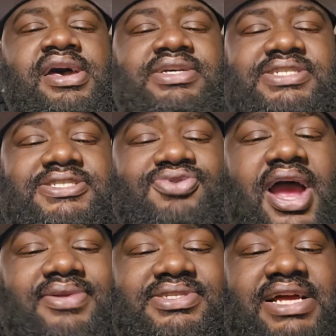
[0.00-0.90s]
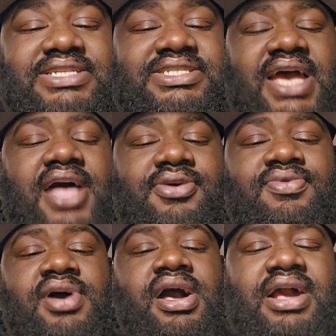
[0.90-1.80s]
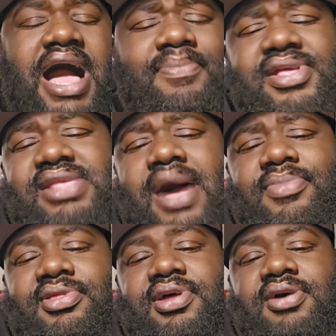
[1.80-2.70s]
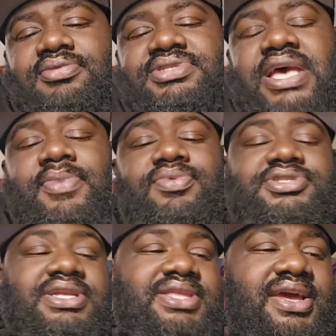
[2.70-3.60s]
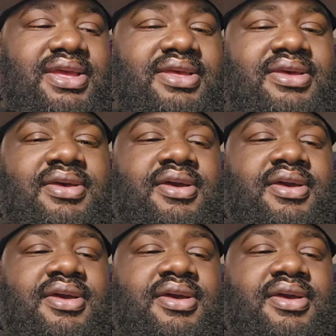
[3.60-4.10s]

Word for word: Subscribe to that channel. Comment down below. Tell me what you think.